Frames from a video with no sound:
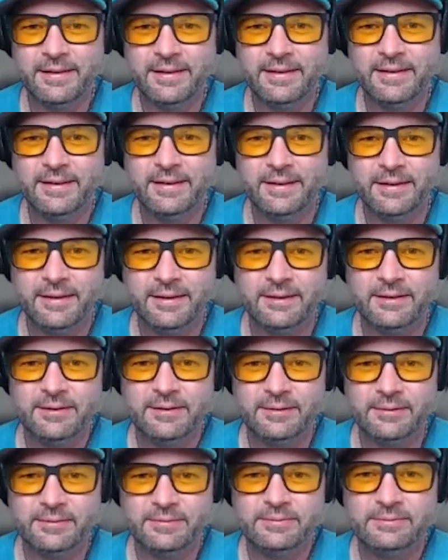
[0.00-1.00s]

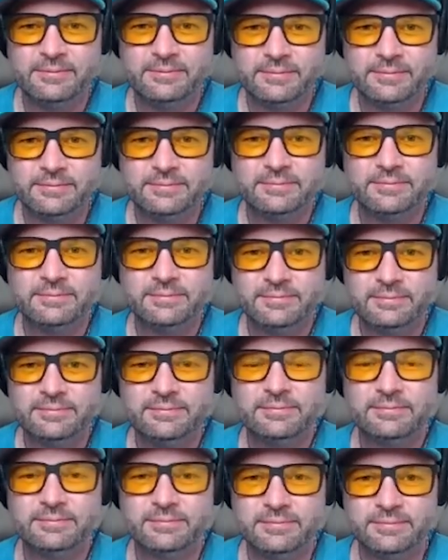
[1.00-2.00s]

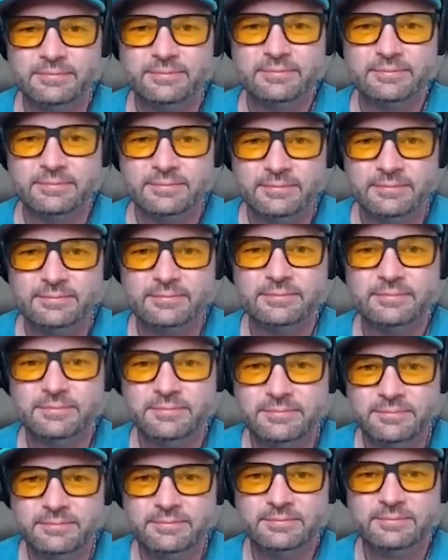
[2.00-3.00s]

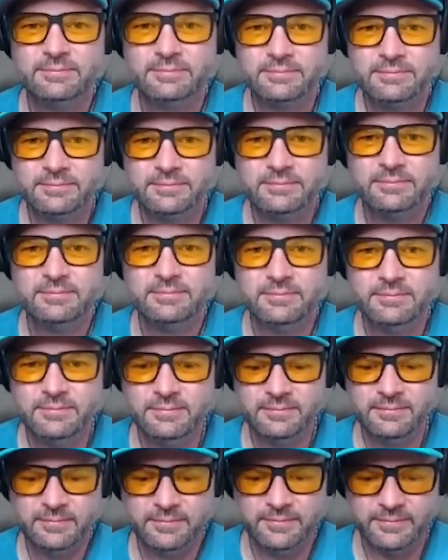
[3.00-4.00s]

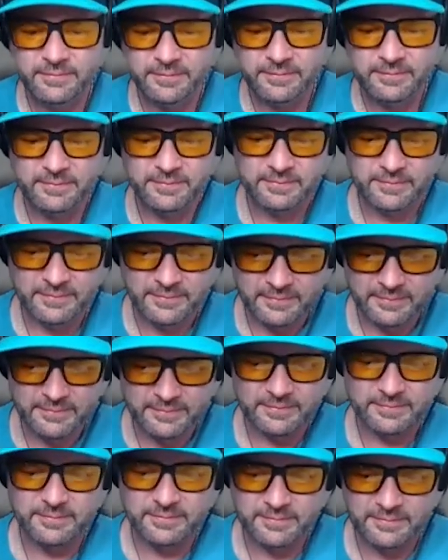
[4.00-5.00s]

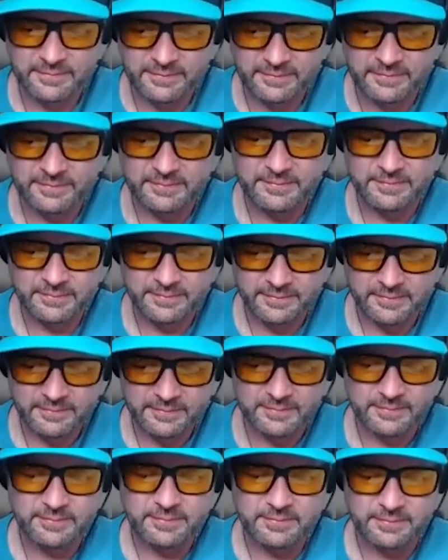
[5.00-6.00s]

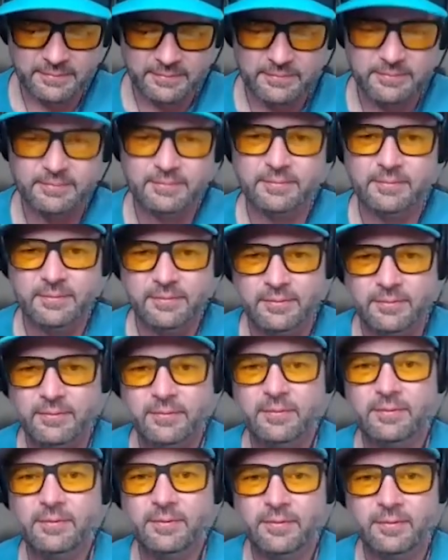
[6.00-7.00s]
[no speech]